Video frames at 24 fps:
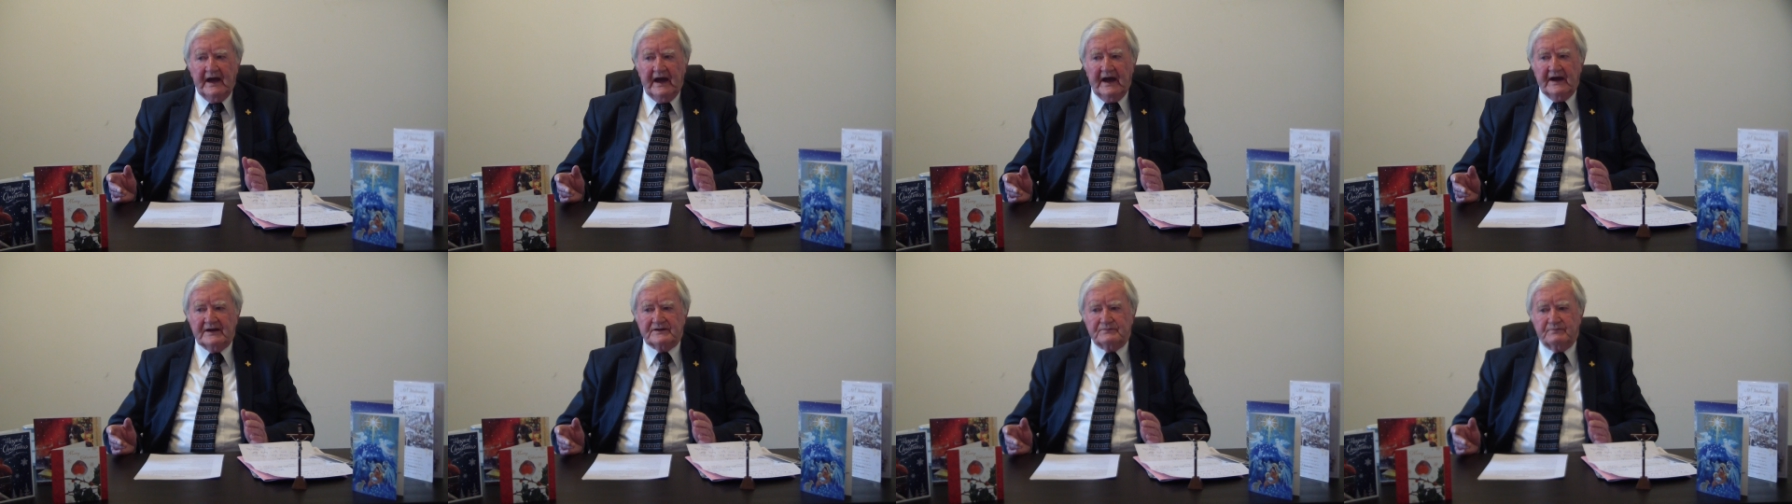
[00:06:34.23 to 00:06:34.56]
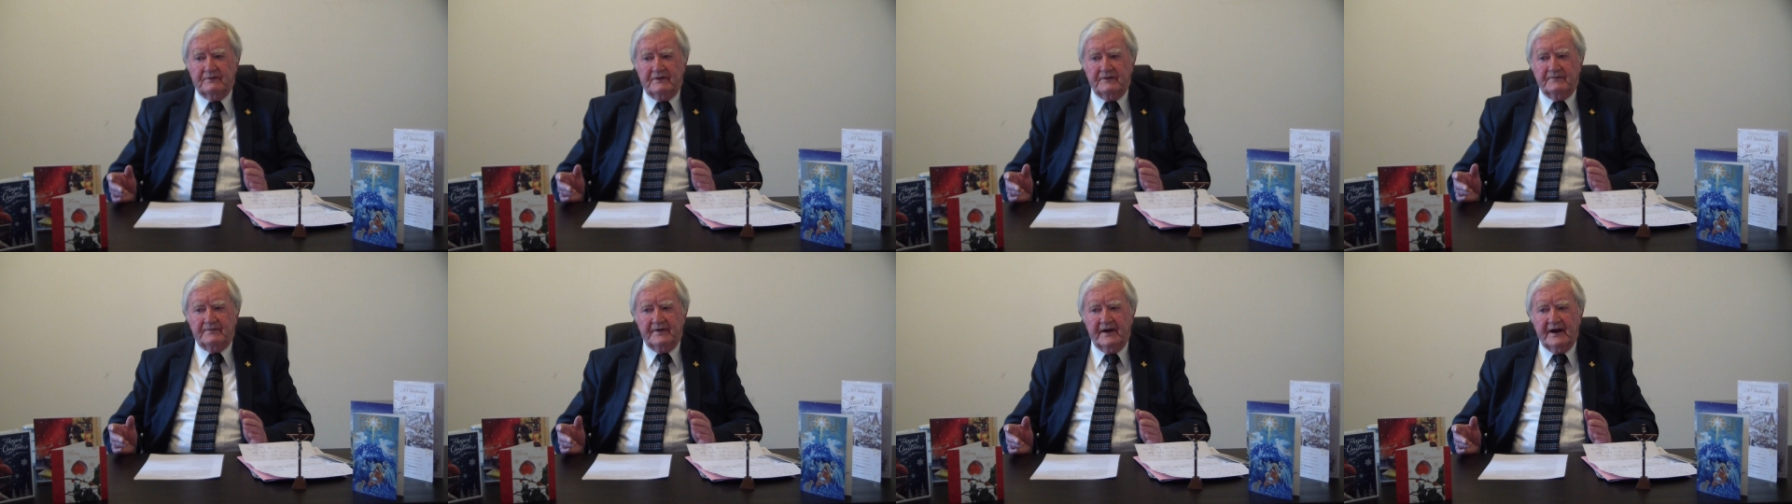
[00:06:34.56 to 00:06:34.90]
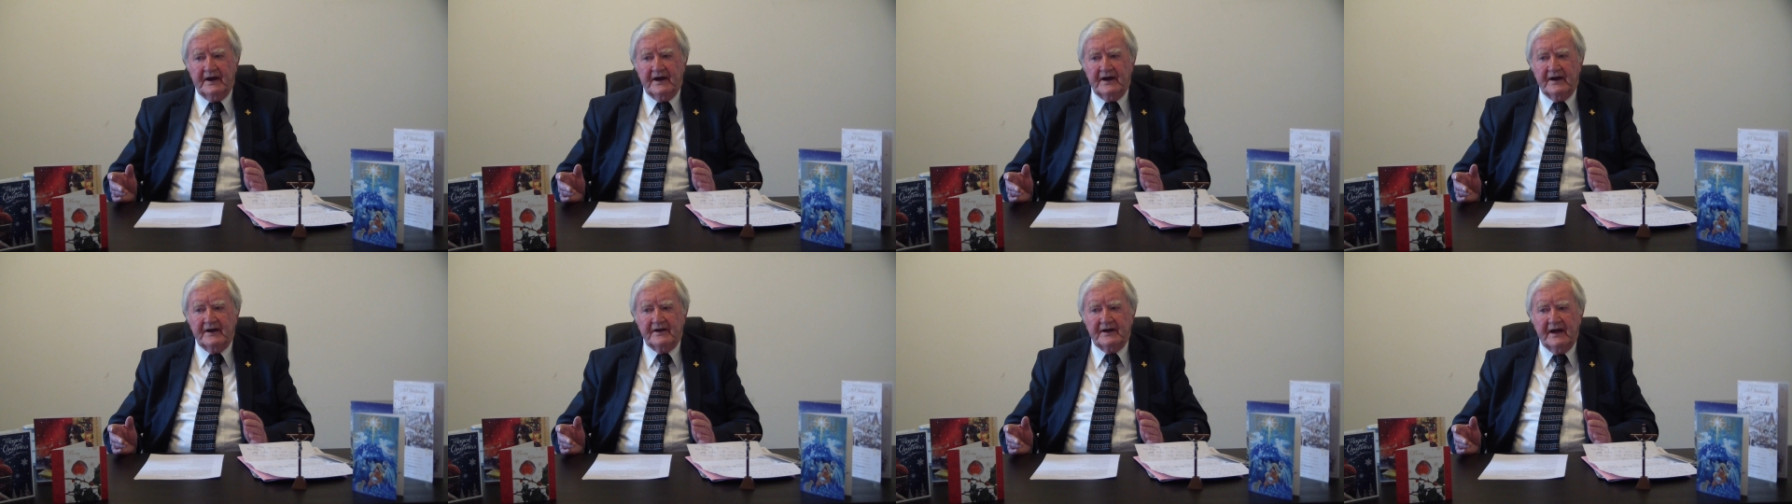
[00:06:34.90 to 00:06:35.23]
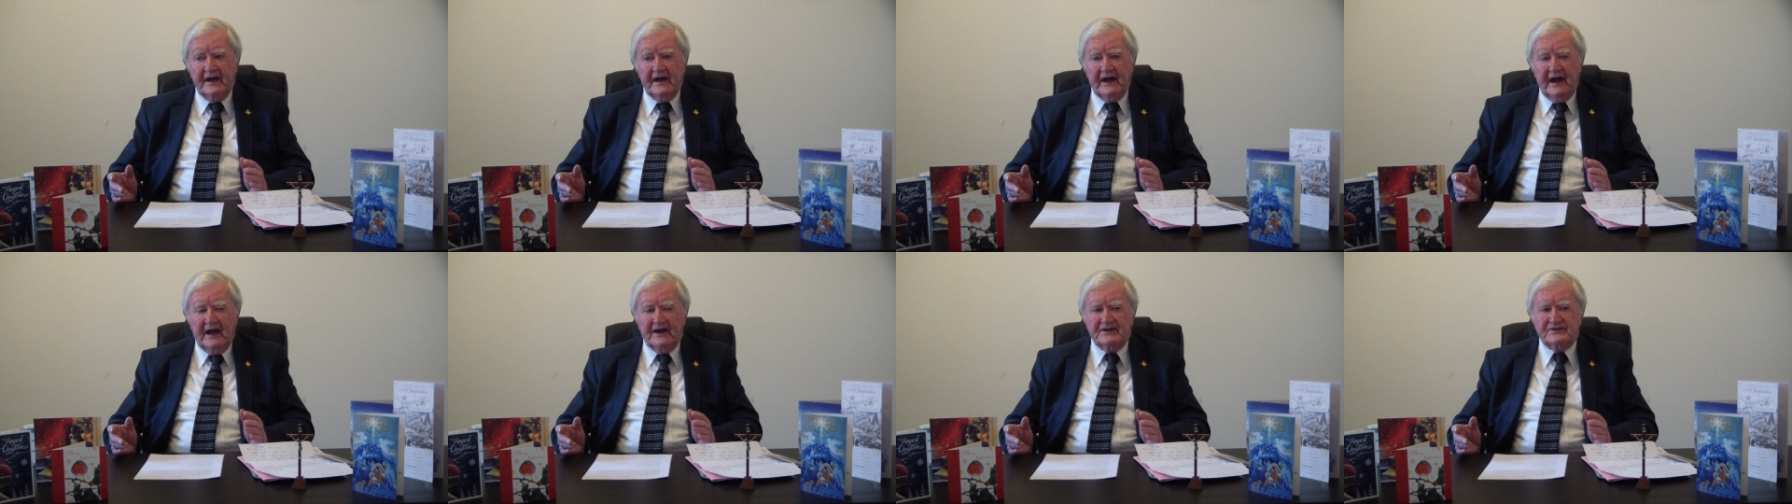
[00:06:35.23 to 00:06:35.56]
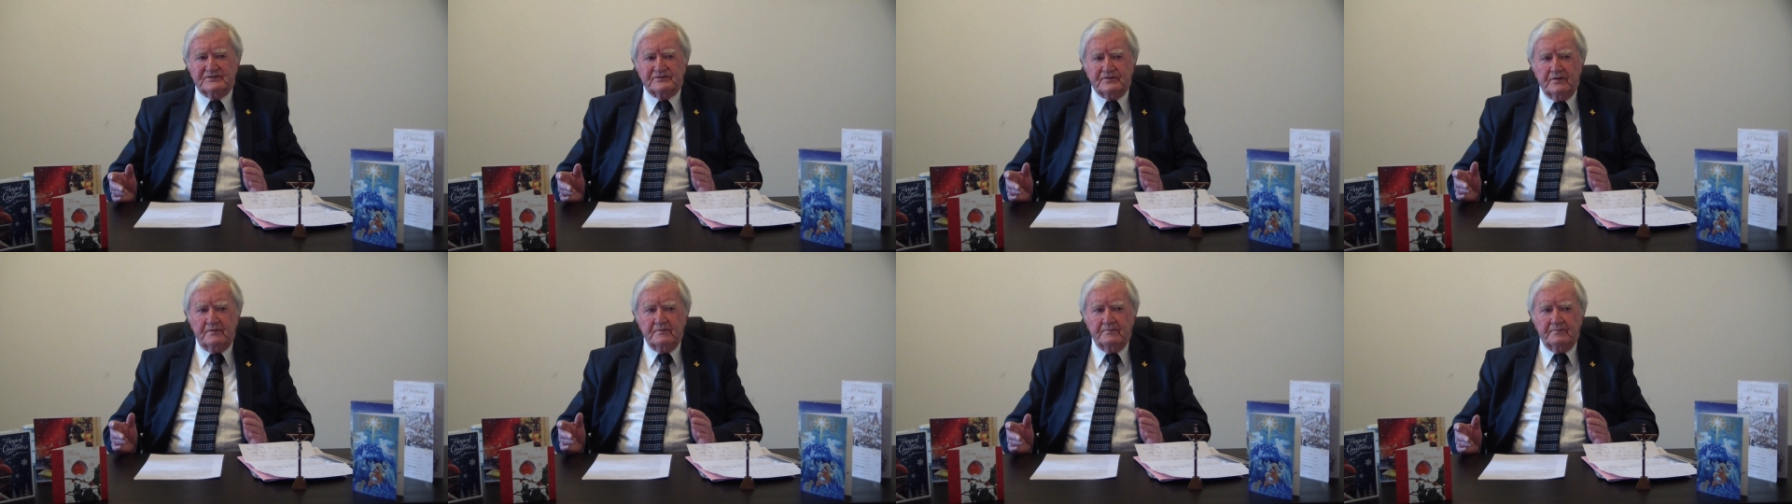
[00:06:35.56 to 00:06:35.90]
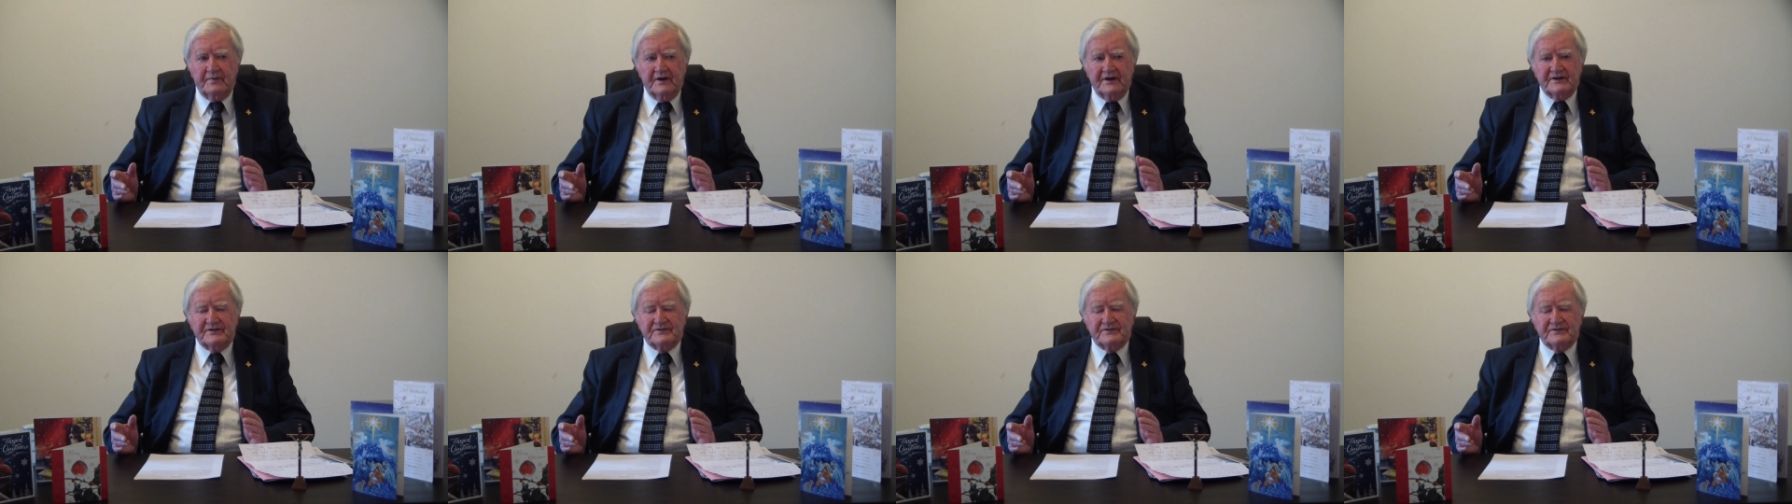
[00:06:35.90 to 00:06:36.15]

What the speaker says: as we've heard, and sung by